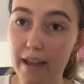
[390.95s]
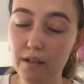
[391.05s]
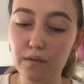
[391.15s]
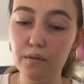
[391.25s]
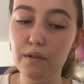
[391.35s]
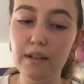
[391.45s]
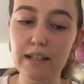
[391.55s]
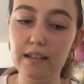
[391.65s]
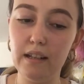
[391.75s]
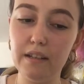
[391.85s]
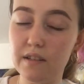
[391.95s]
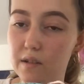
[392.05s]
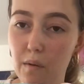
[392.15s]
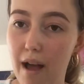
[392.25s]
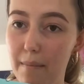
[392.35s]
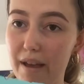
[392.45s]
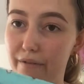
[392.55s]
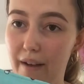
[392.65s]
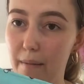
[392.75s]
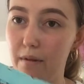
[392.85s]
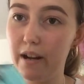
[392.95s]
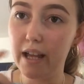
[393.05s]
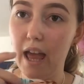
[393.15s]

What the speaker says: because all you need is like a square bit of fabric